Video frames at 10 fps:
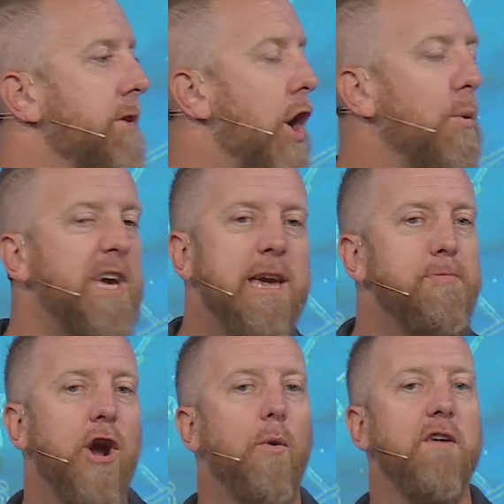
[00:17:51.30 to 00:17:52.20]
Are we
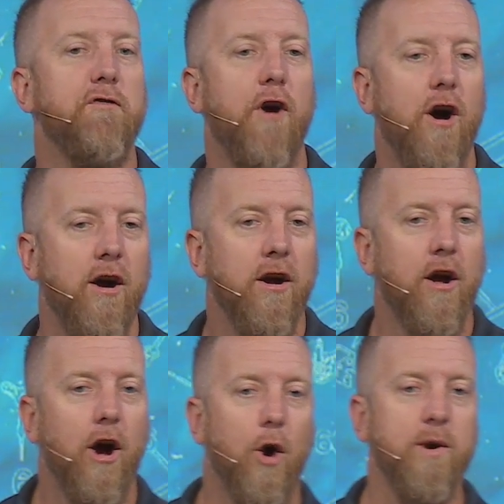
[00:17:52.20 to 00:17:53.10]
keeping our way far,
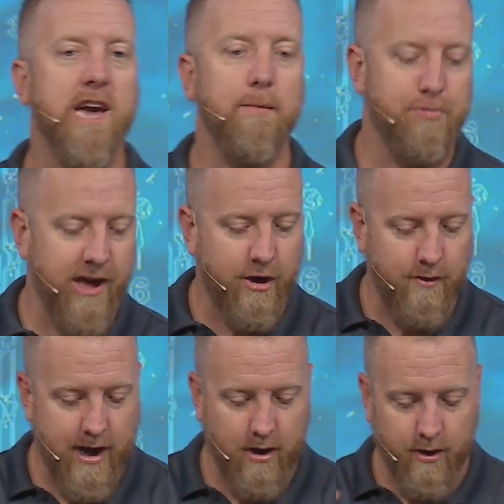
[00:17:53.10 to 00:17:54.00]
or are we kind of playing
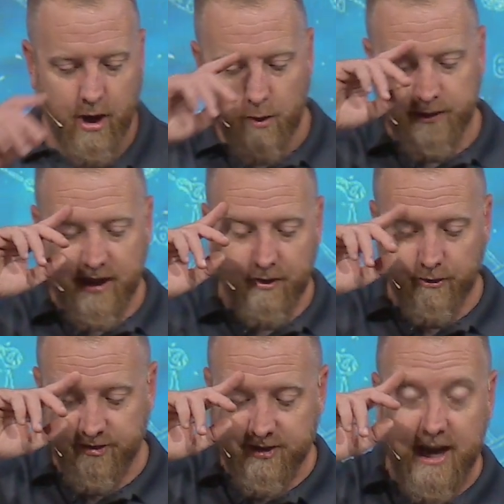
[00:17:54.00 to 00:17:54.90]
around with that
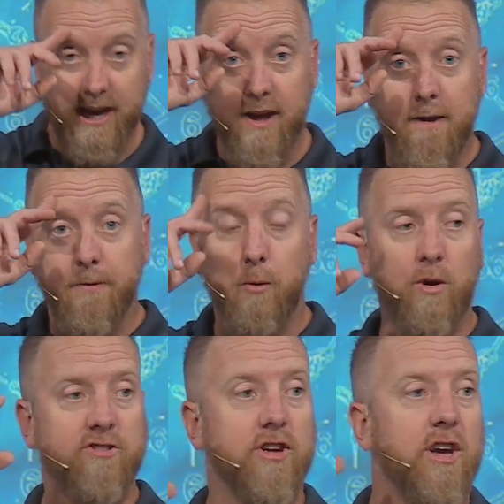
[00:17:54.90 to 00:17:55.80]
little snake that
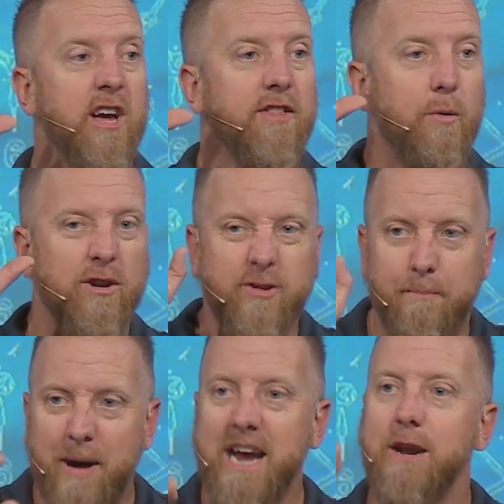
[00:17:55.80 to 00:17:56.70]
wants to
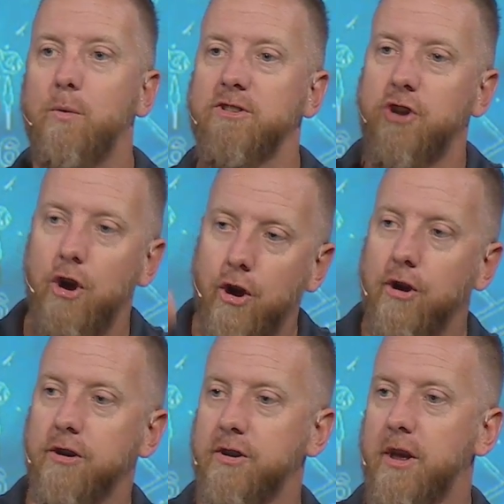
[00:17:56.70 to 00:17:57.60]
bite and wants to
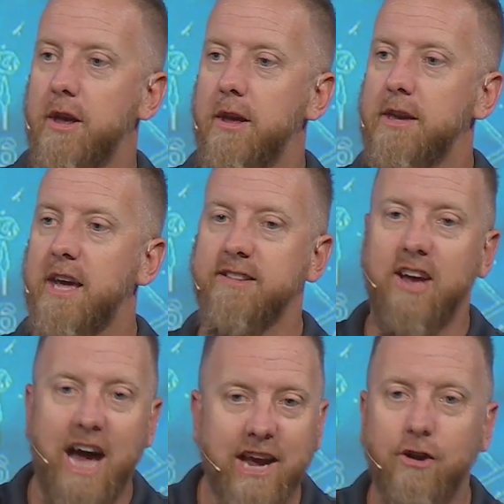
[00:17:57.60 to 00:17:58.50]
hurt? Got a
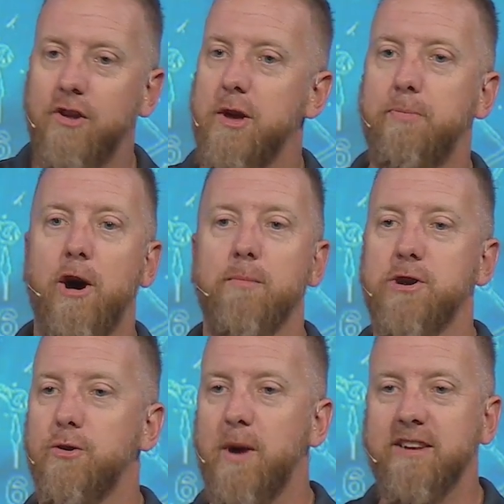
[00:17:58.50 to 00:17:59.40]
tiger in the apartment
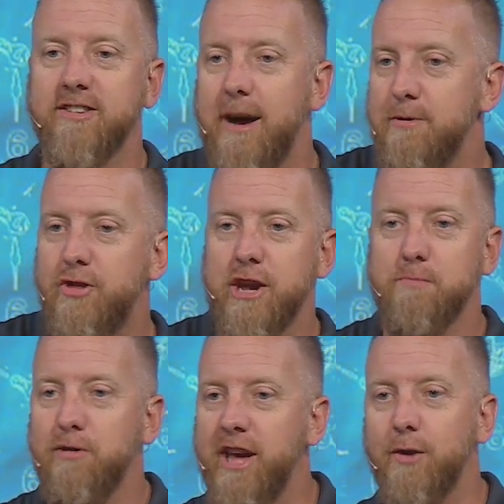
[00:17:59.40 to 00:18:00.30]
you're raising up, you think you're
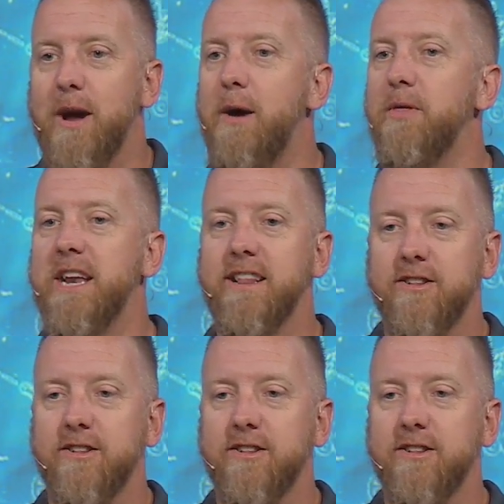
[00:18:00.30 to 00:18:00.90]
playing around with it, and it